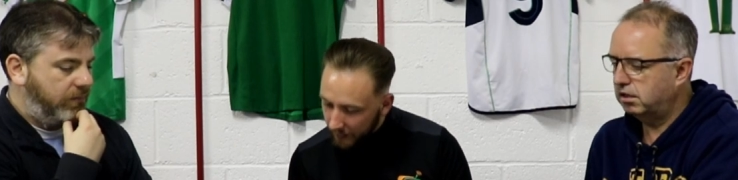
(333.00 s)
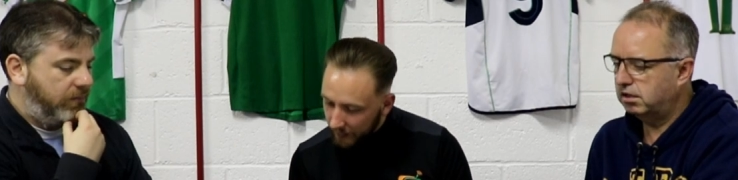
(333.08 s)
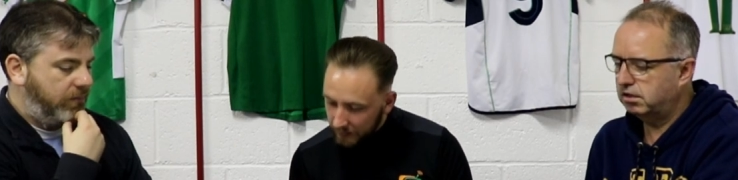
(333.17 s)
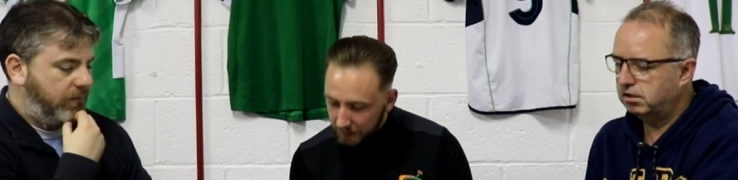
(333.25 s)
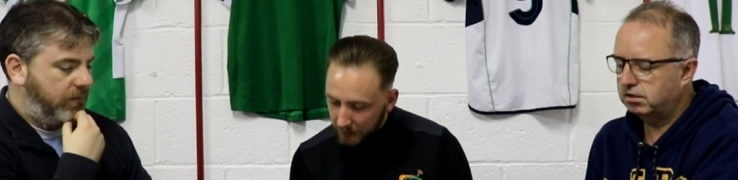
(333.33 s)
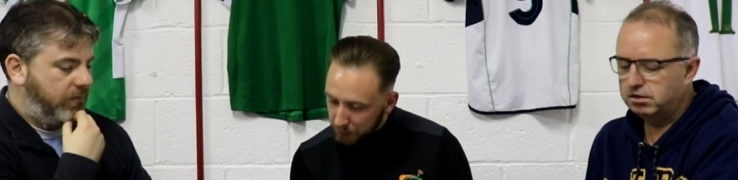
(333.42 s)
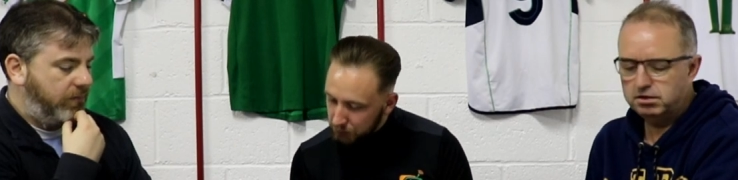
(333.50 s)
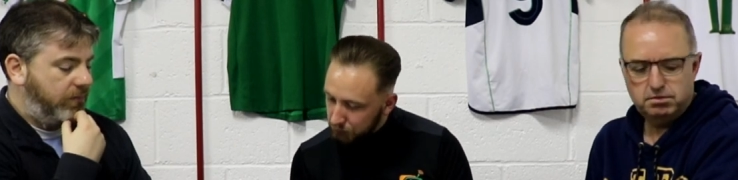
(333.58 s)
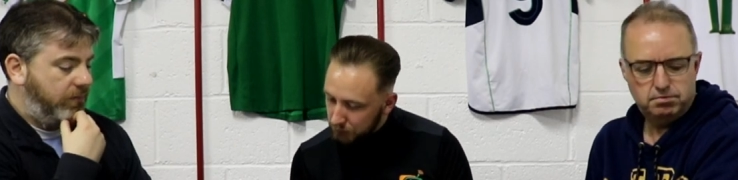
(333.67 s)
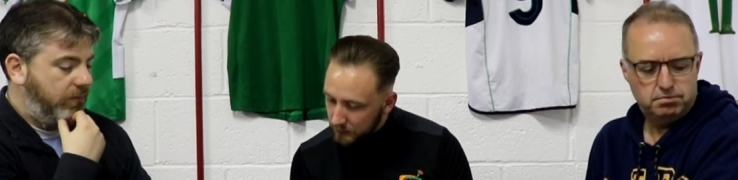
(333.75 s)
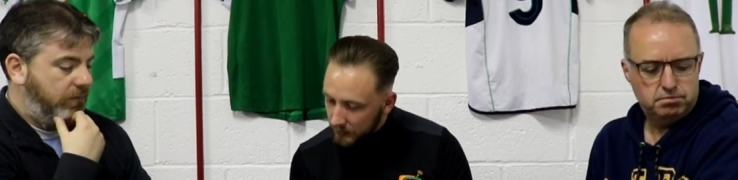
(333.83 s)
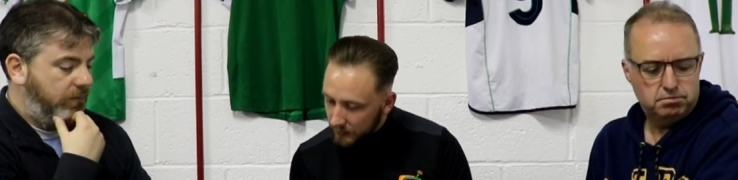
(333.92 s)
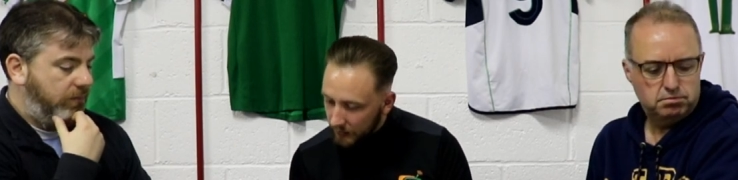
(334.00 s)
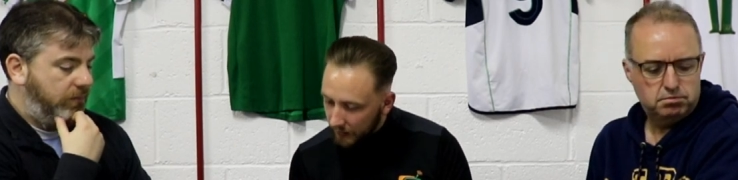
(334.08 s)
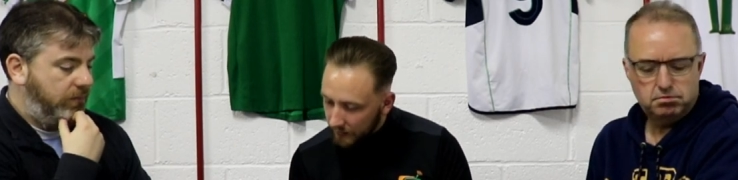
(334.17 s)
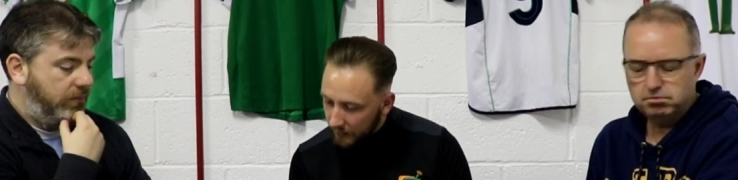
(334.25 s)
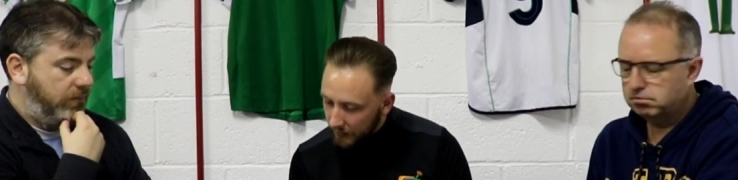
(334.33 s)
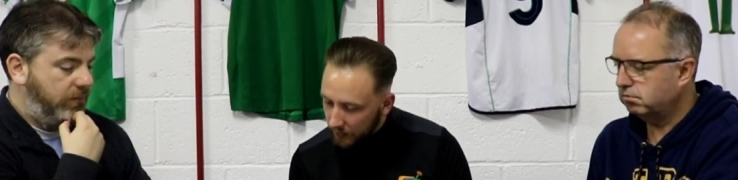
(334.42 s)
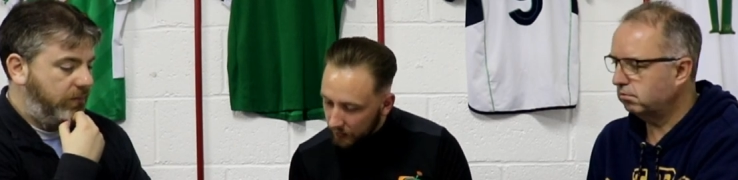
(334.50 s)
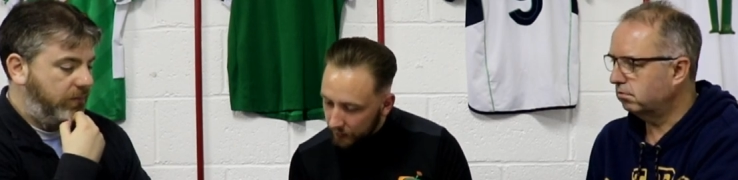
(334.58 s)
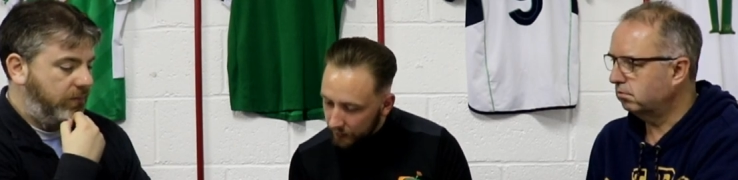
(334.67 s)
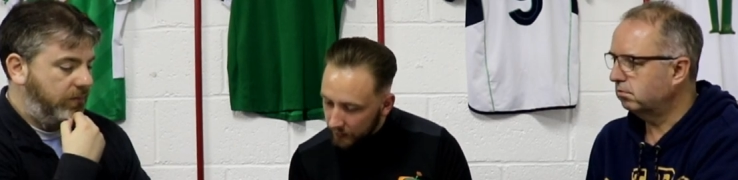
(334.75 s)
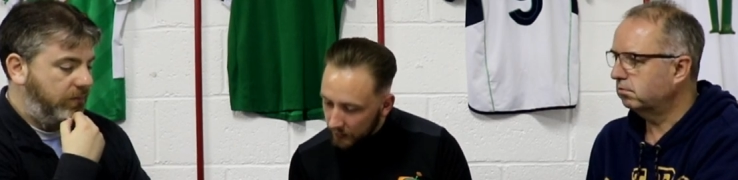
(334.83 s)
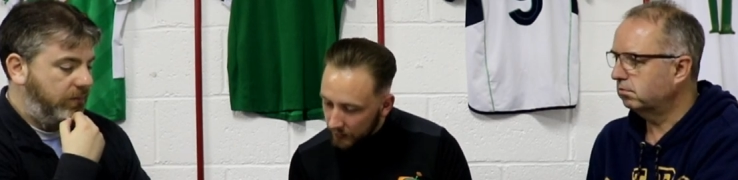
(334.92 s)
Speaker 1: Uh, no, not that I can think of.
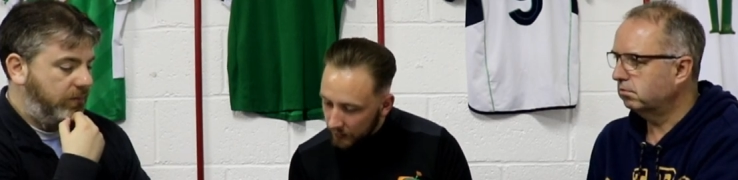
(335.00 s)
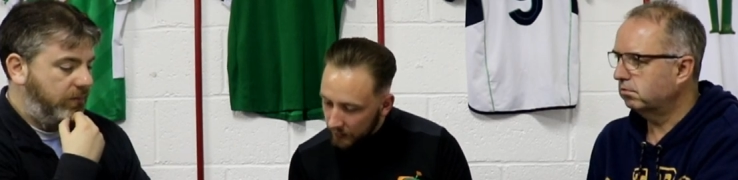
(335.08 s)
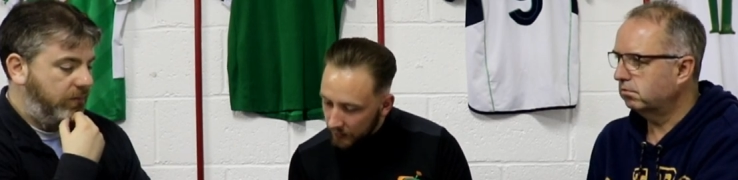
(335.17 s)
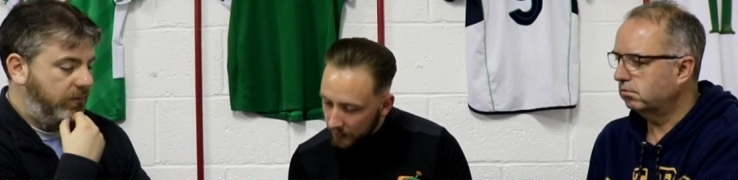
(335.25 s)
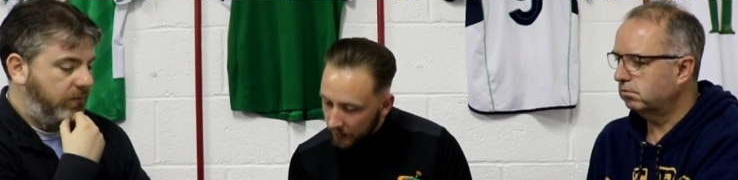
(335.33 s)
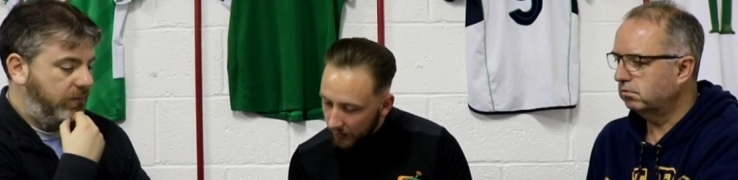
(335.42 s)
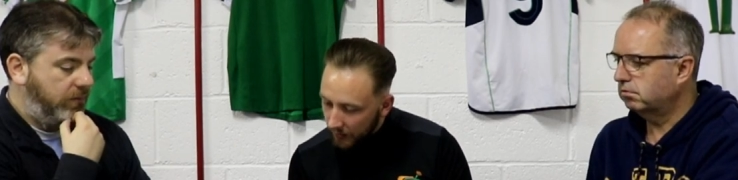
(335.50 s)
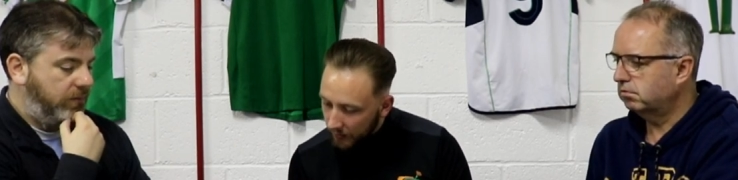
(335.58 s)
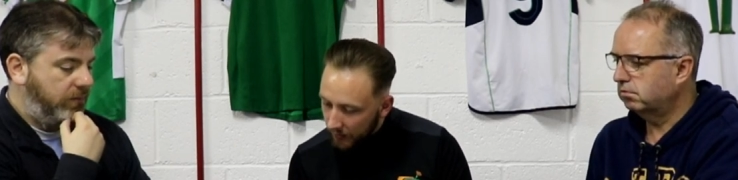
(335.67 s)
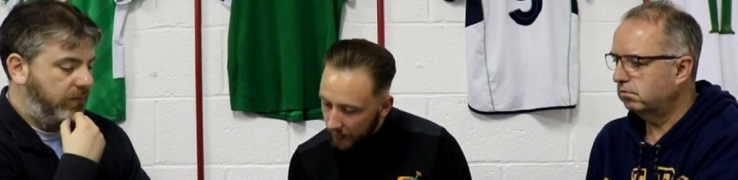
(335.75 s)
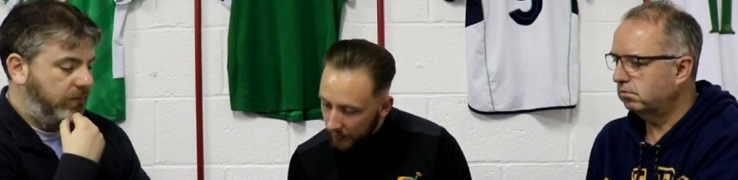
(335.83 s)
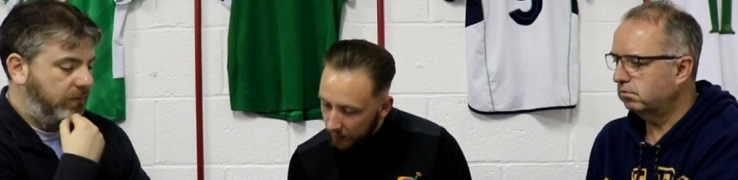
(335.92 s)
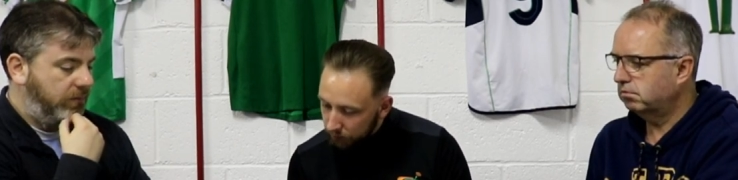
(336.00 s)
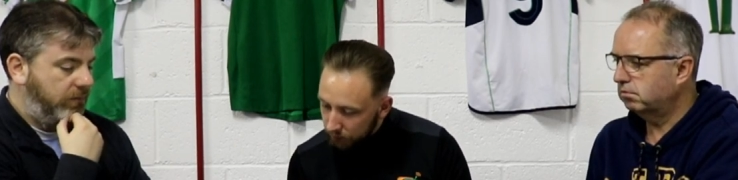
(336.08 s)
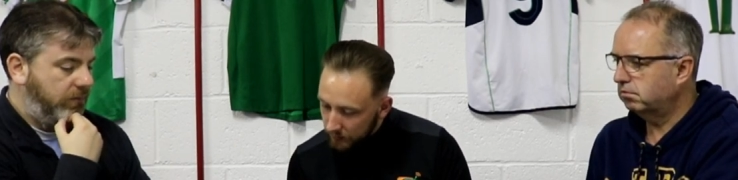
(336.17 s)
Um,